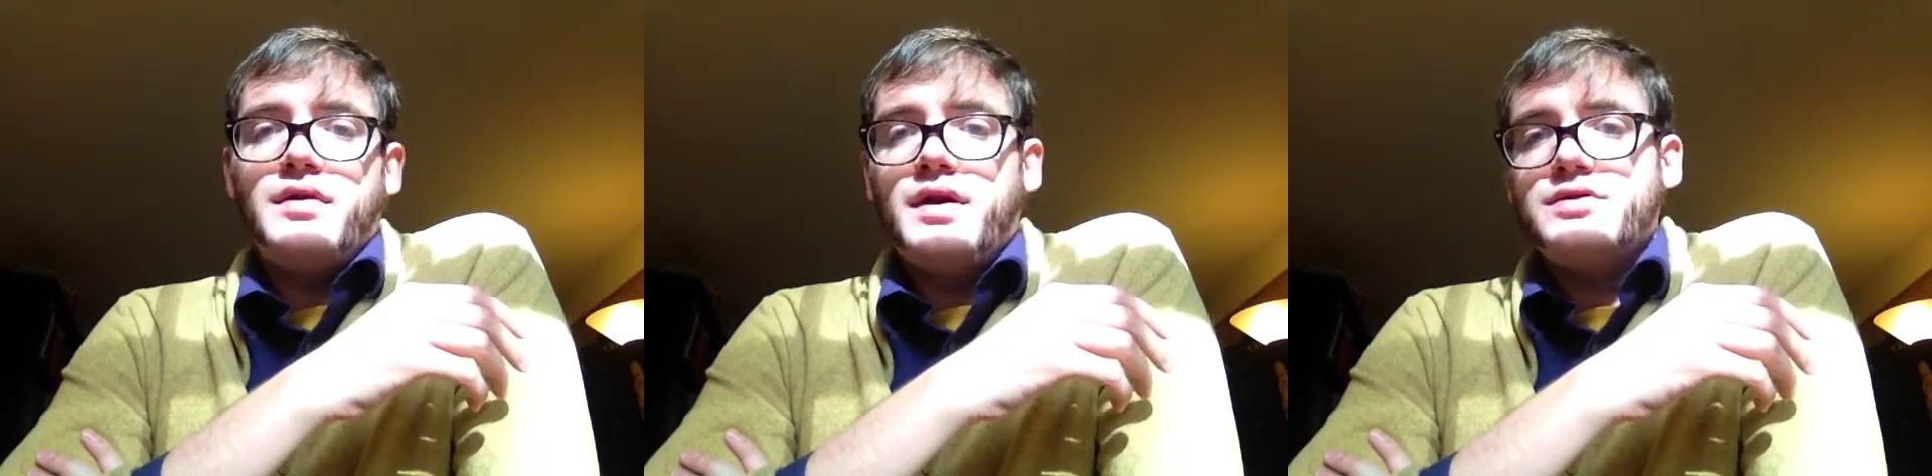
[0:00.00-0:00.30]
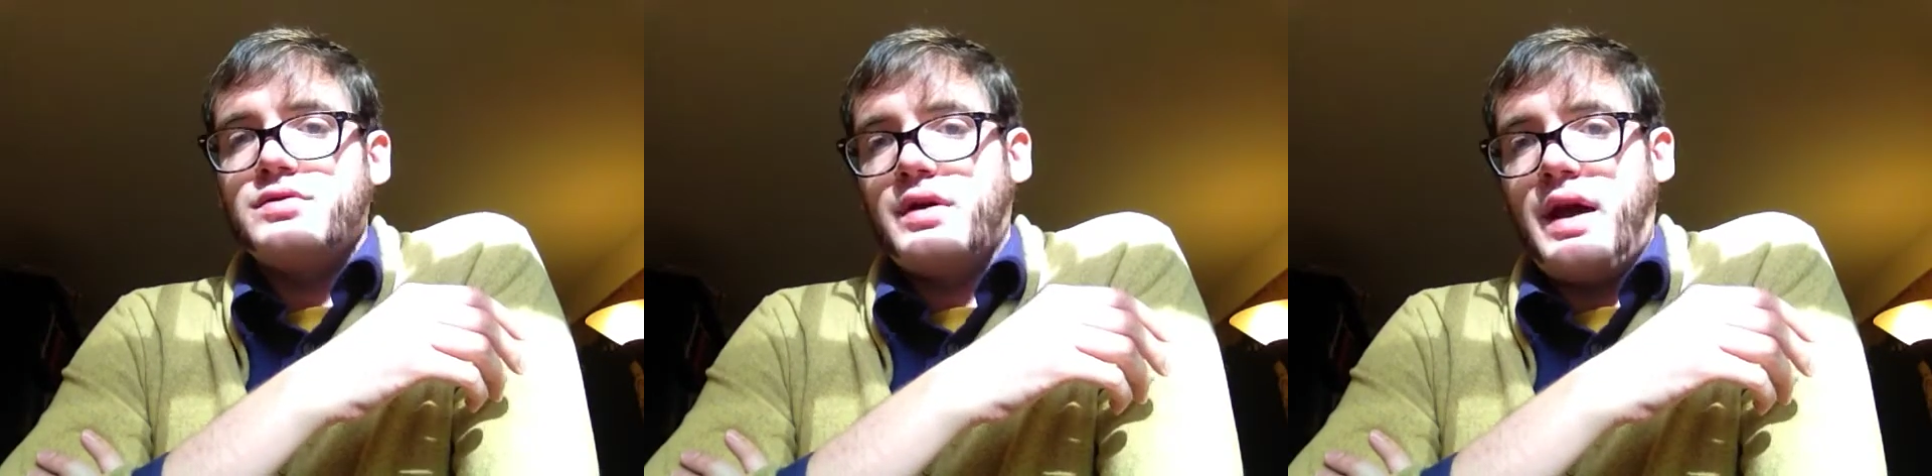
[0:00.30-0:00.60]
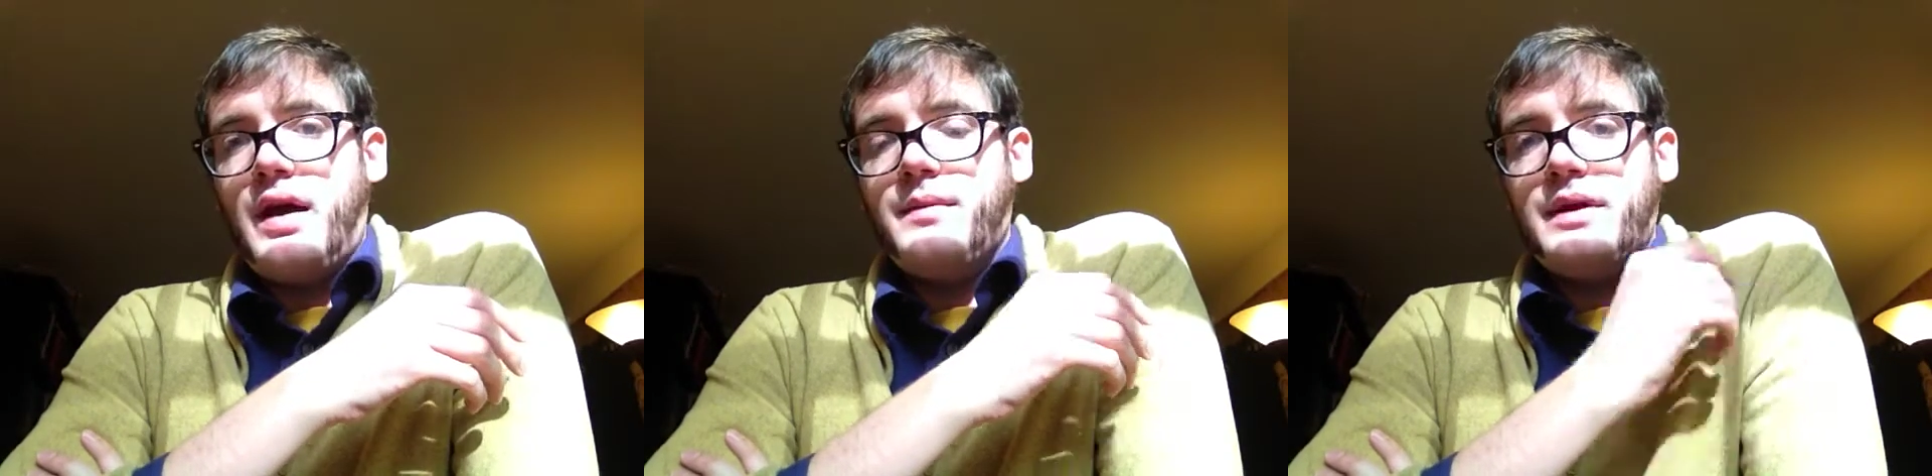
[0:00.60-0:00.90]
National
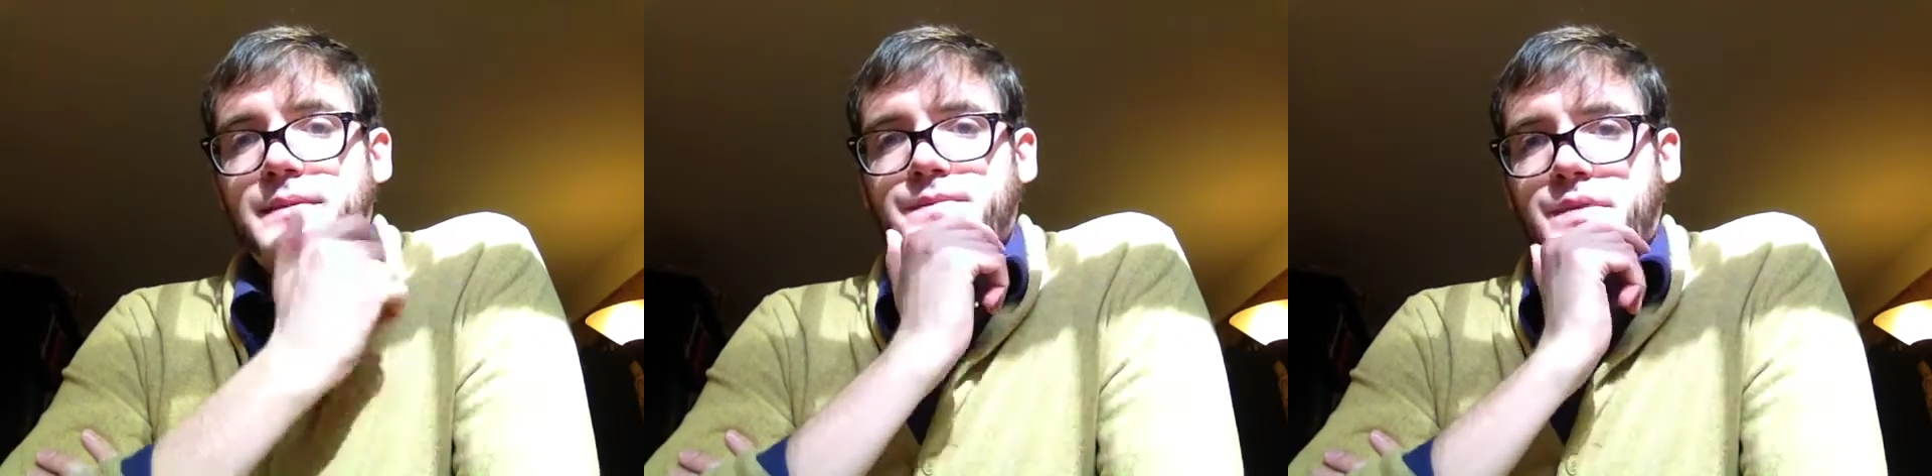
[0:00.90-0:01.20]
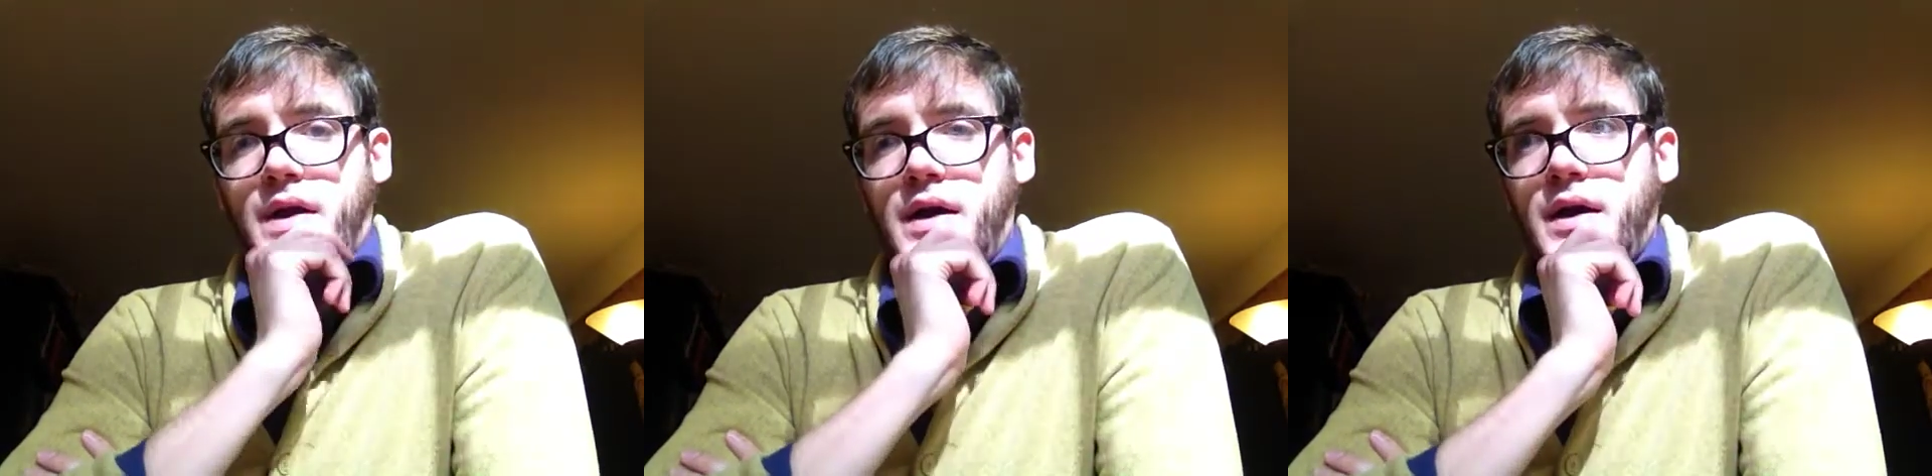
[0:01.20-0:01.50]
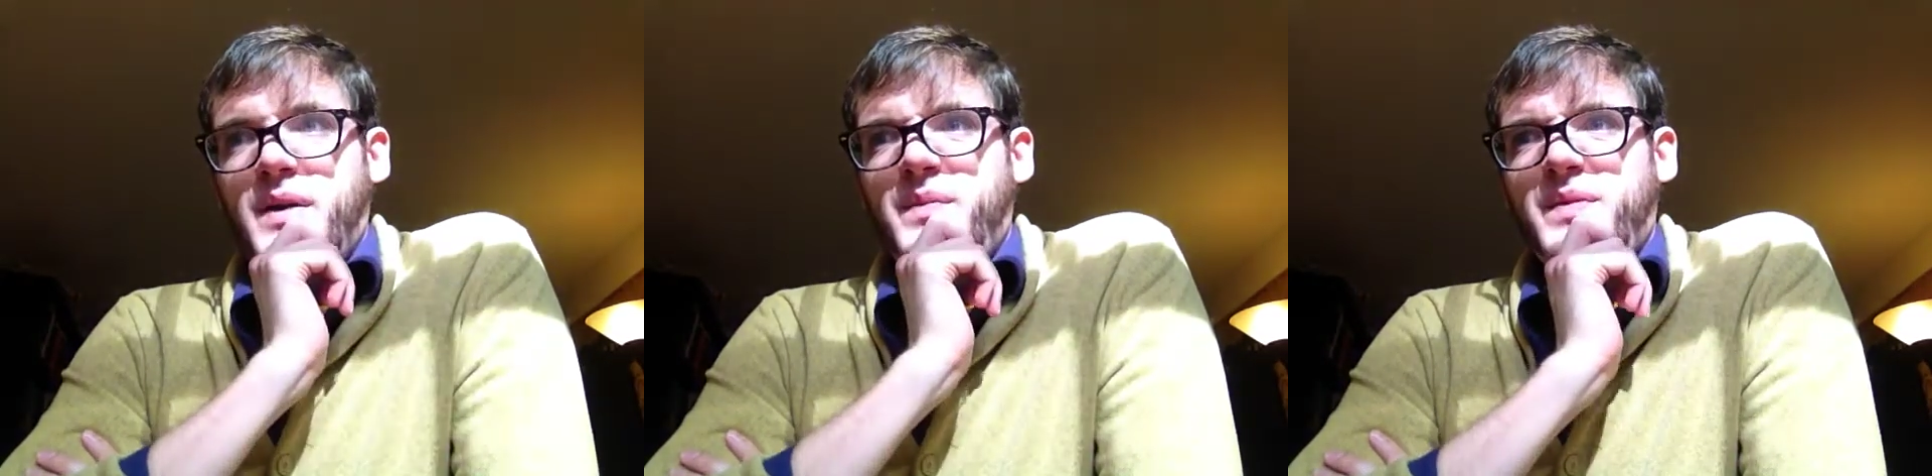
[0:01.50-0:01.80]
Academy
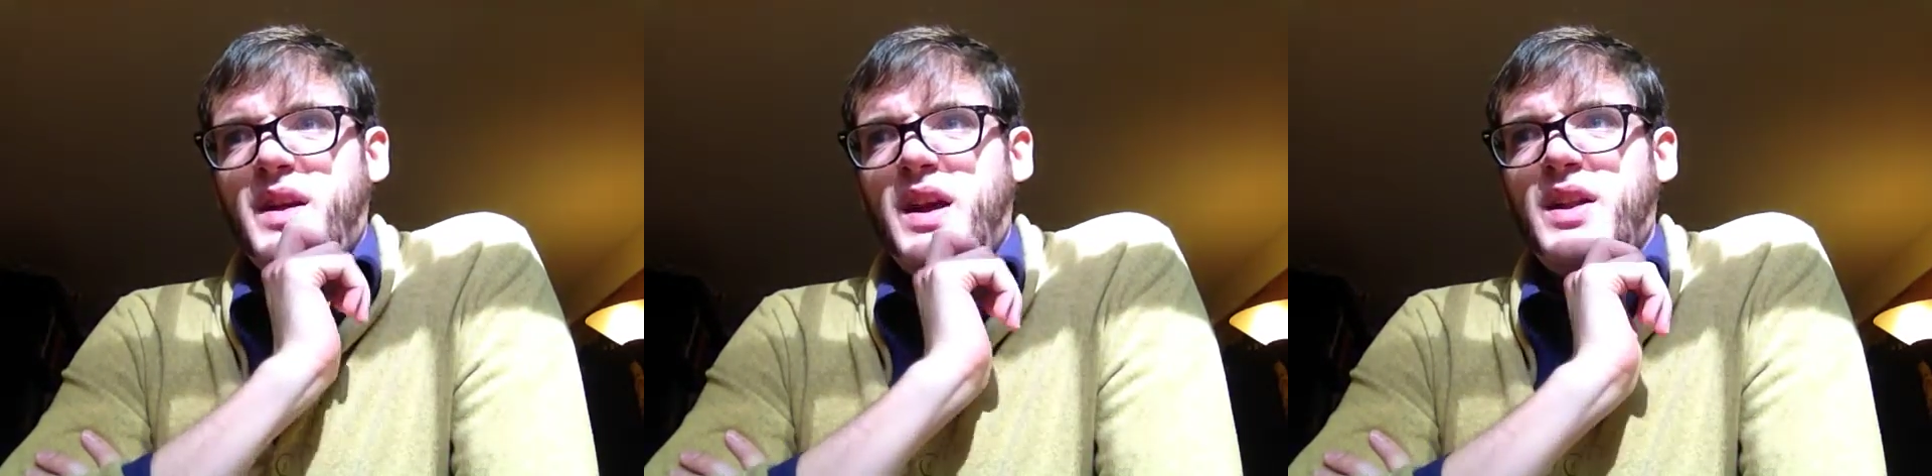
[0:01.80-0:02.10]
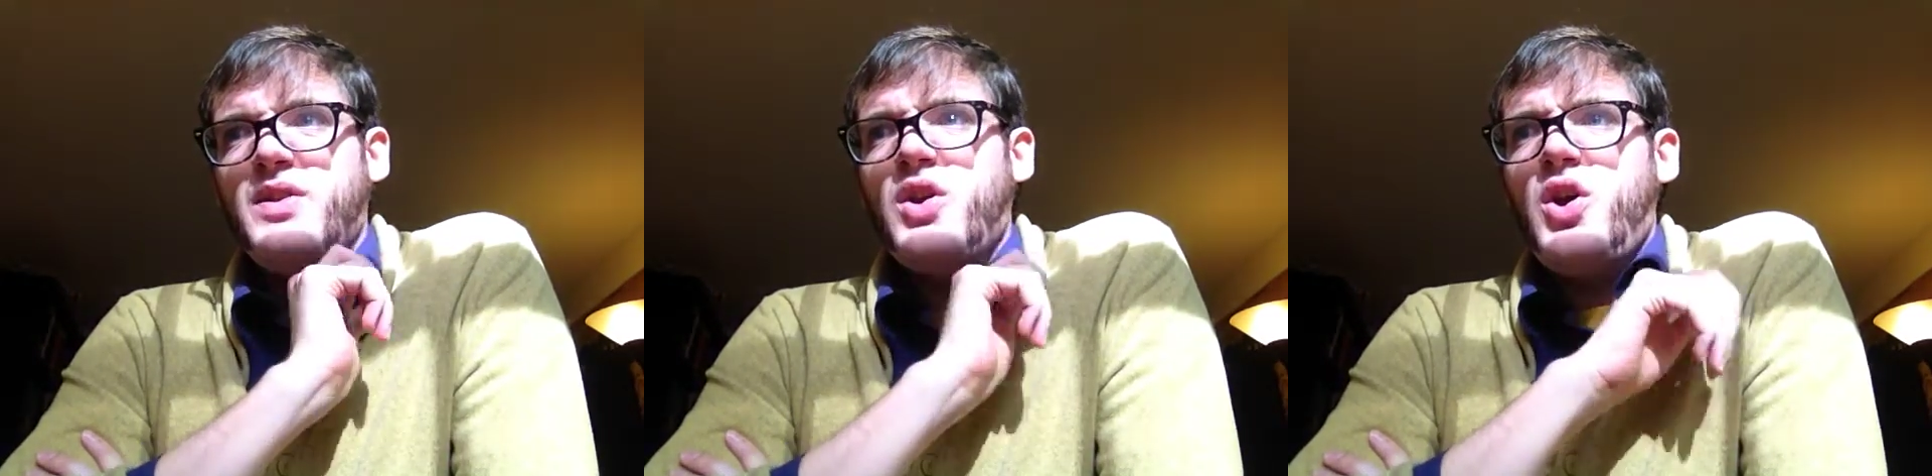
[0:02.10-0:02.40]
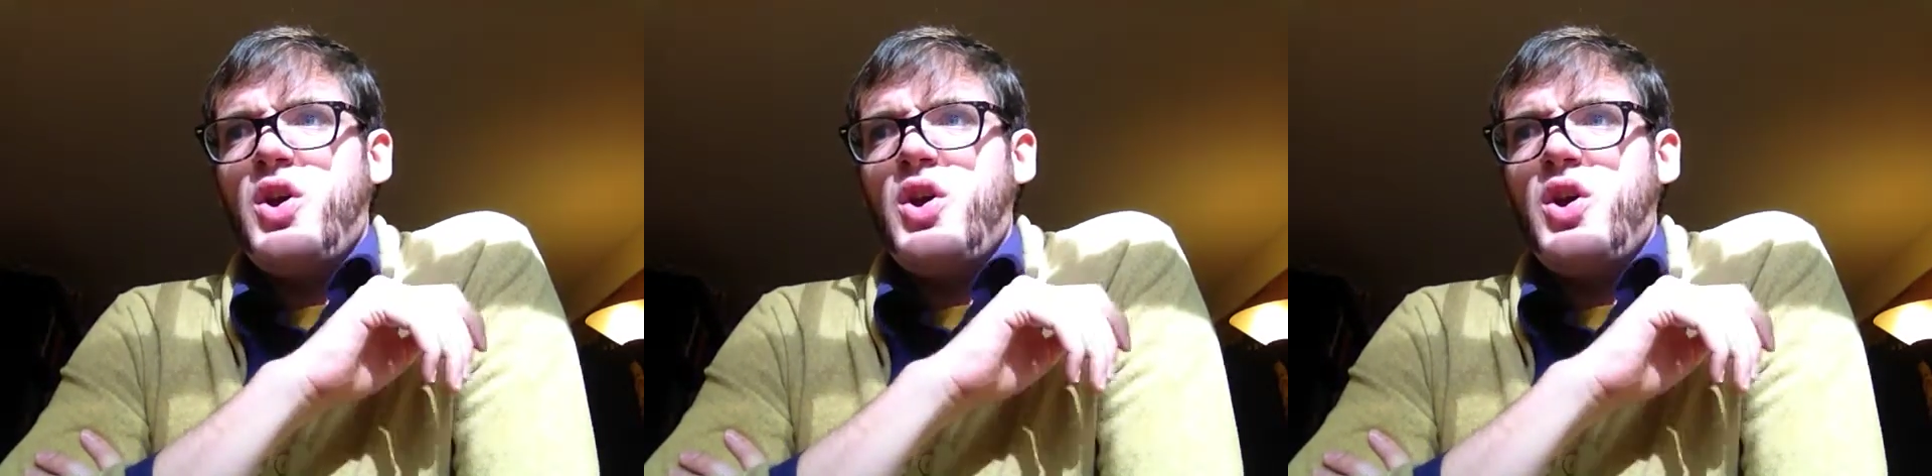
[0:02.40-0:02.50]
and